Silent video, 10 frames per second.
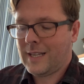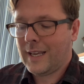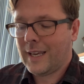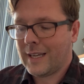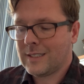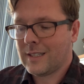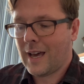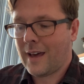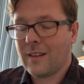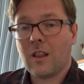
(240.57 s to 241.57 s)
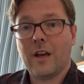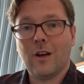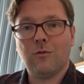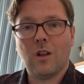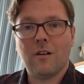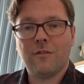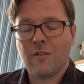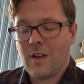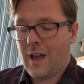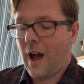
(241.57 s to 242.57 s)
taking into that the light of love
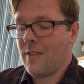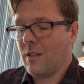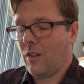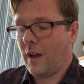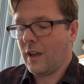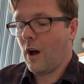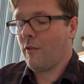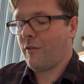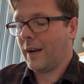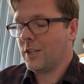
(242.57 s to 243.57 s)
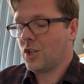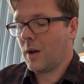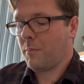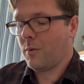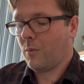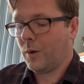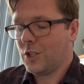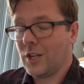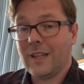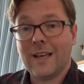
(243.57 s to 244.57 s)
and the light of friendship,
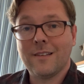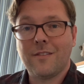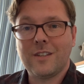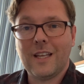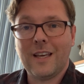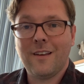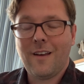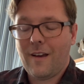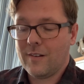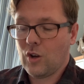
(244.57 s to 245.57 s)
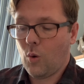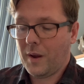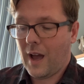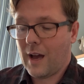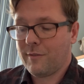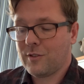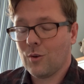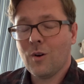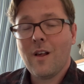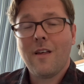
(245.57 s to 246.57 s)
which at the end of the day is all we have.
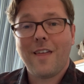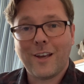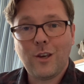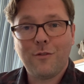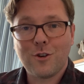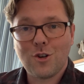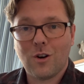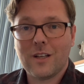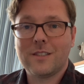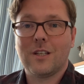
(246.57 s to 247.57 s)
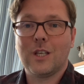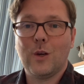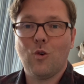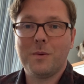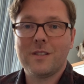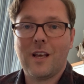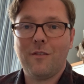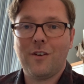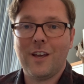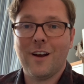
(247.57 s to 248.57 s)
So thank you for shortlisting You Will Be
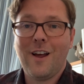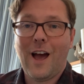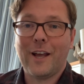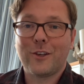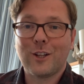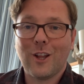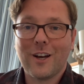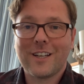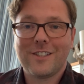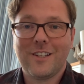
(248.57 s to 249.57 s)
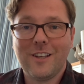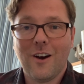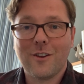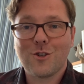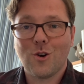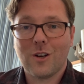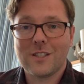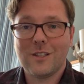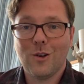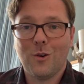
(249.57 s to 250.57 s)
Safe Here, and good luck to the other
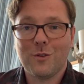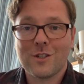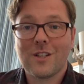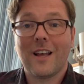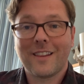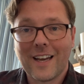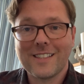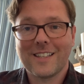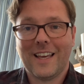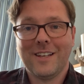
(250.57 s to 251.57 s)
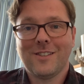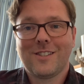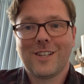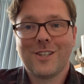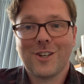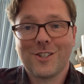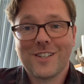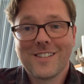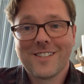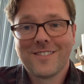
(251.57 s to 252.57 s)
shortlisted authors. And thanks again to the
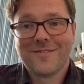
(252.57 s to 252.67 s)
judges.